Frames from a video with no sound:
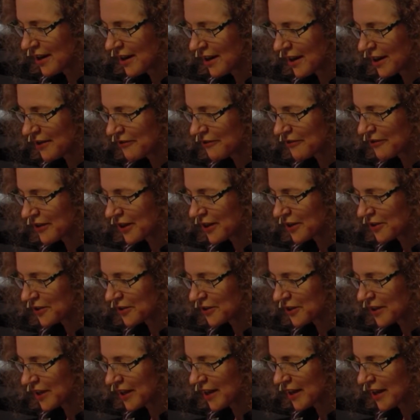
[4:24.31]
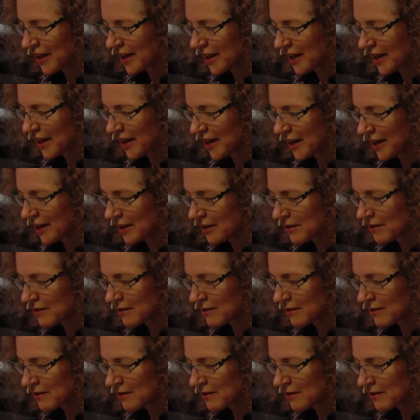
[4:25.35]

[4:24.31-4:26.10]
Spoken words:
I felt a